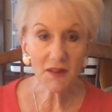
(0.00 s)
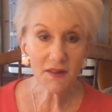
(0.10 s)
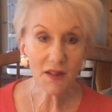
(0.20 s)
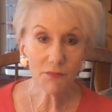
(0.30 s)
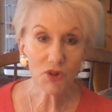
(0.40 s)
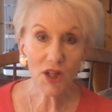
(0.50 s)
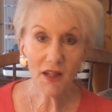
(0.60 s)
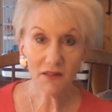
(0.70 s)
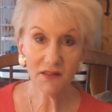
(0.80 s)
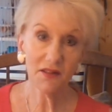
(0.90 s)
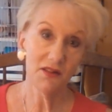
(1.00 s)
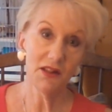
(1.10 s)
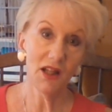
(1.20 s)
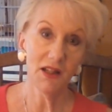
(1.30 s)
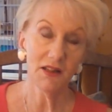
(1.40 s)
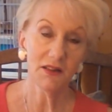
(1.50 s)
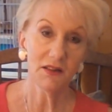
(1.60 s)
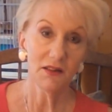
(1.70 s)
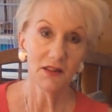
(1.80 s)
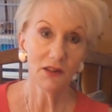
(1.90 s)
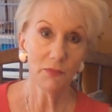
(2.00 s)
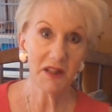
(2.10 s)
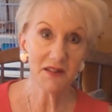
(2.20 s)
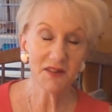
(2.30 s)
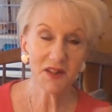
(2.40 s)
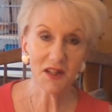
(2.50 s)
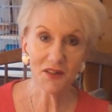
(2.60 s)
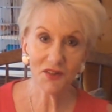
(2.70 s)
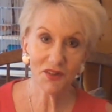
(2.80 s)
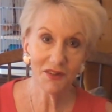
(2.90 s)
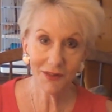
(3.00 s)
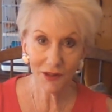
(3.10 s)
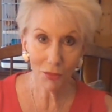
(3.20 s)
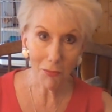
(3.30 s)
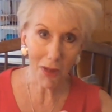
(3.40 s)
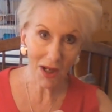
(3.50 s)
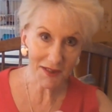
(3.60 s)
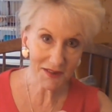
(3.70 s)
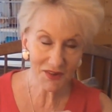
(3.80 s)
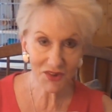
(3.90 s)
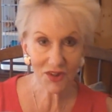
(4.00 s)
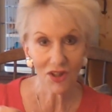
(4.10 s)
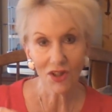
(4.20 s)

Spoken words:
subjects like little beasties, little mice,